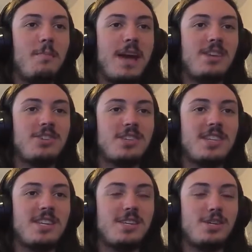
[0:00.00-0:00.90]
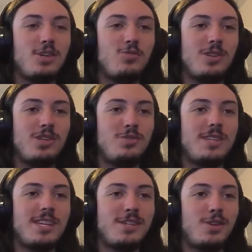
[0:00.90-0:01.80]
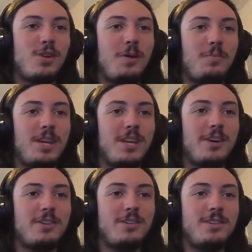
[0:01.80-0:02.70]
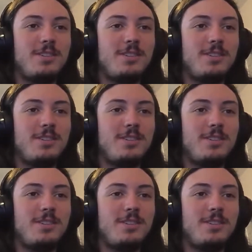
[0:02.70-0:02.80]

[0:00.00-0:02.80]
Ben just did to you what you did to Albedo.